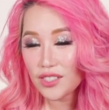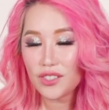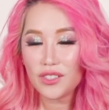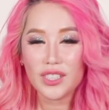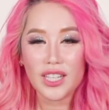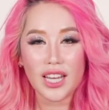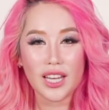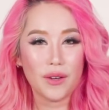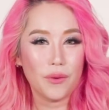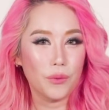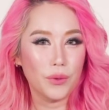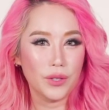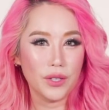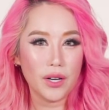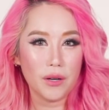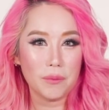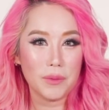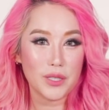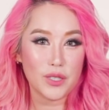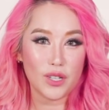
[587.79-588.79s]
so that it will
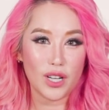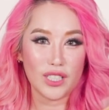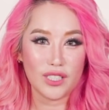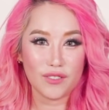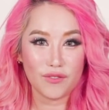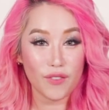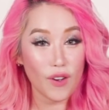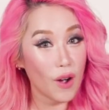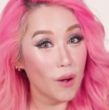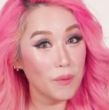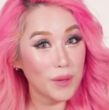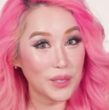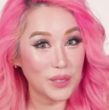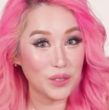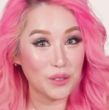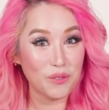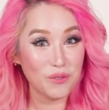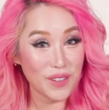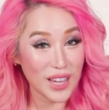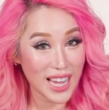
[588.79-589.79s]
not be transformed
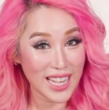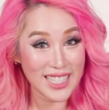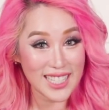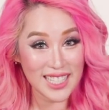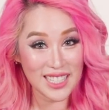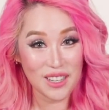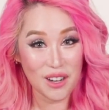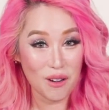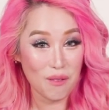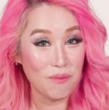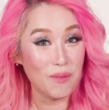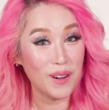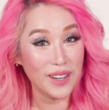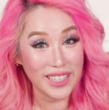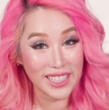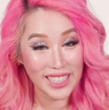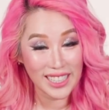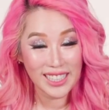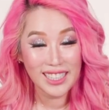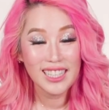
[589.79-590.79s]
into fats in your
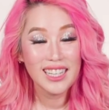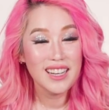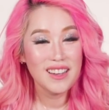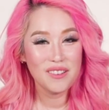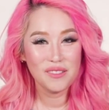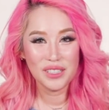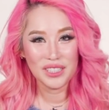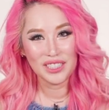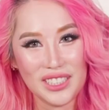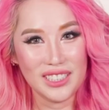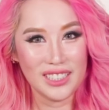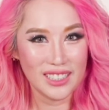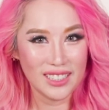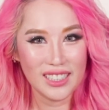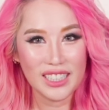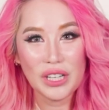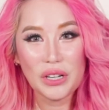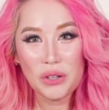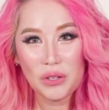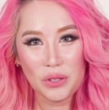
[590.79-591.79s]
body, which
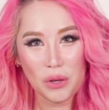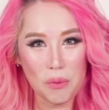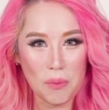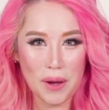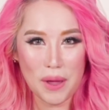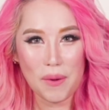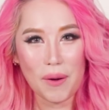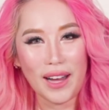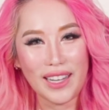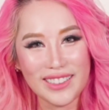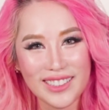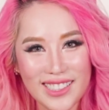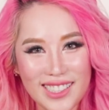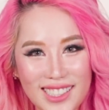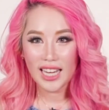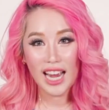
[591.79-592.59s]
nobody wants.